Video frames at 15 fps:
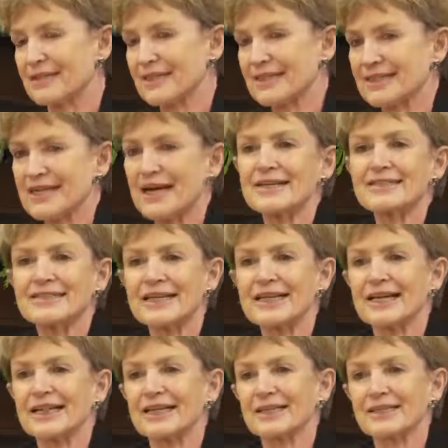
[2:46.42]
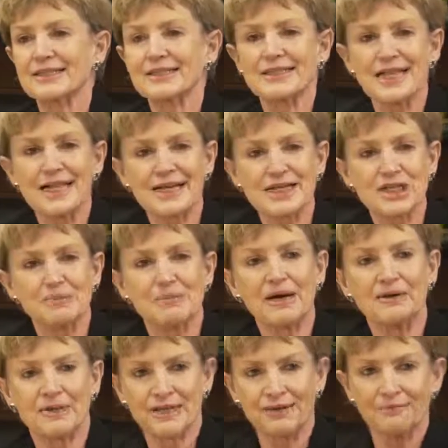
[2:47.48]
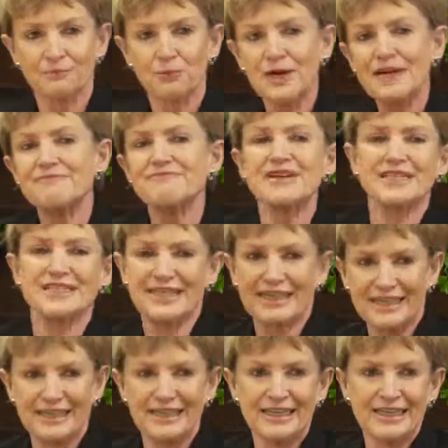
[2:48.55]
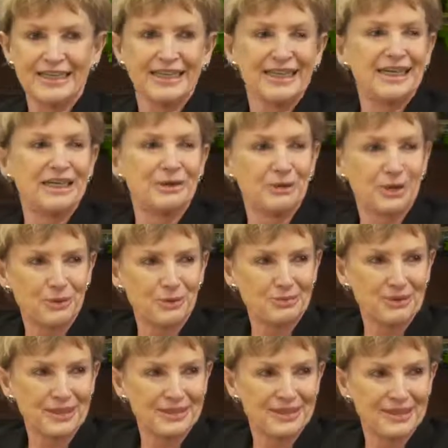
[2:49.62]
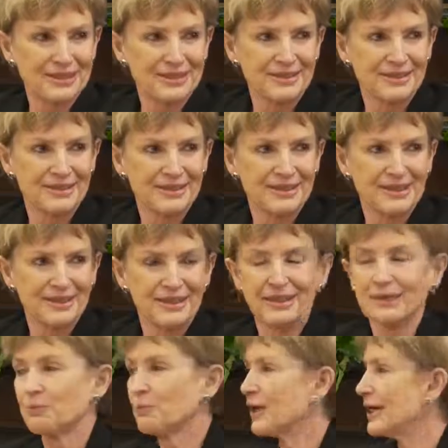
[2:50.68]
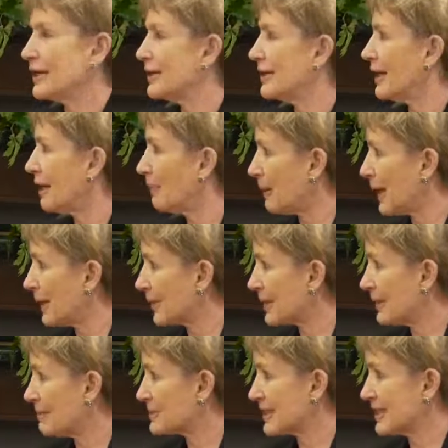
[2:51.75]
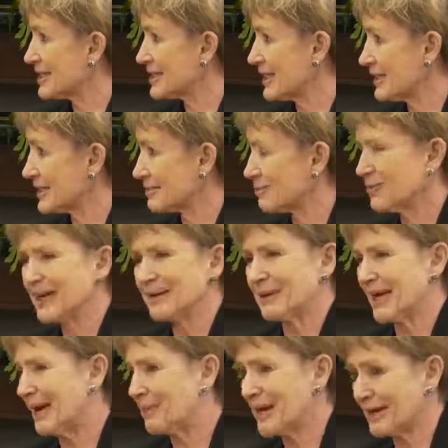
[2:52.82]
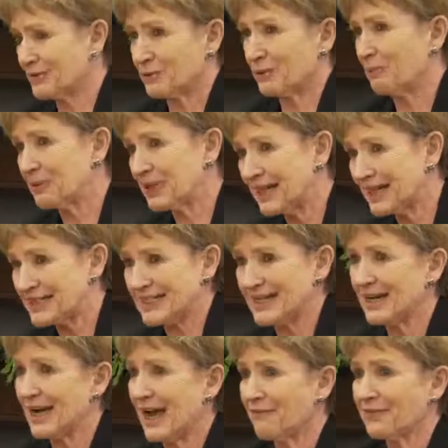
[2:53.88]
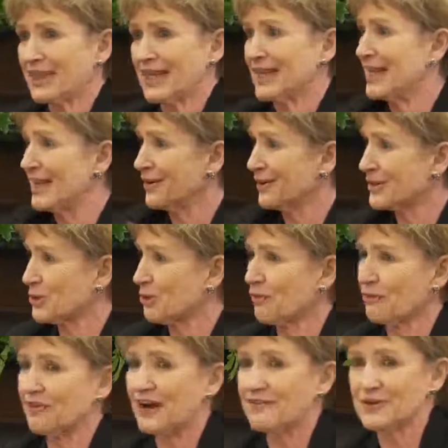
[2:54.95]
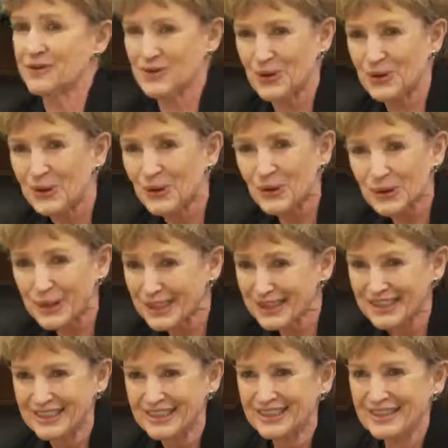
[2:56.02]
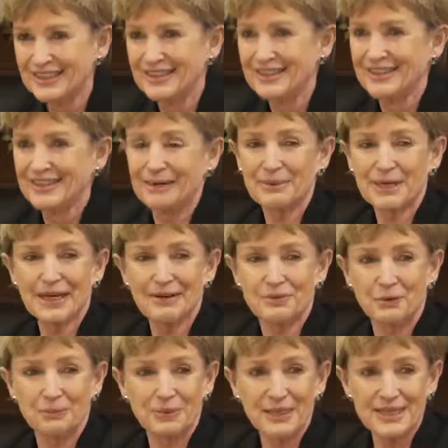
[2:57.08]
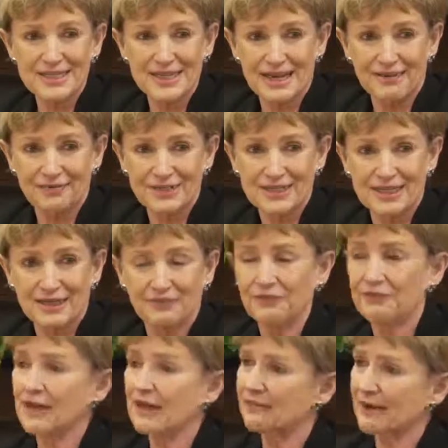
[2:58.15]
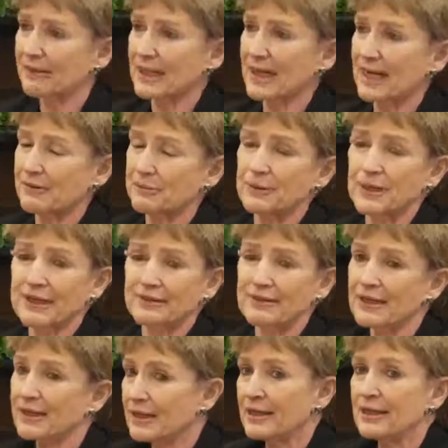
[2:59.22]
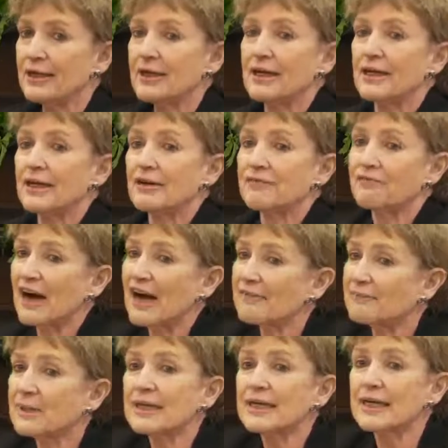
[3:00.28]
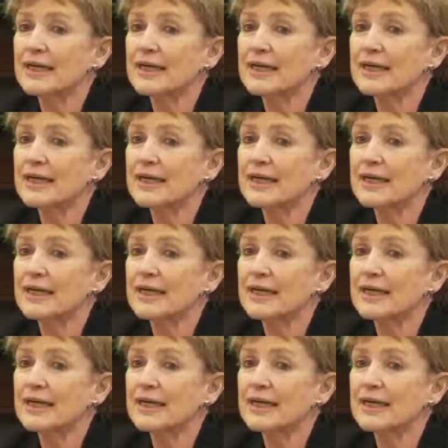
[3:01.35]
tend to get a little sluggish about reinvesting in new equipment. When a buyer comes and he says, wait a minute, I'm going to have to replace everything here is over 5 years old. I'm going to have to replace half the stuff. If I'm going to have to put in $5 million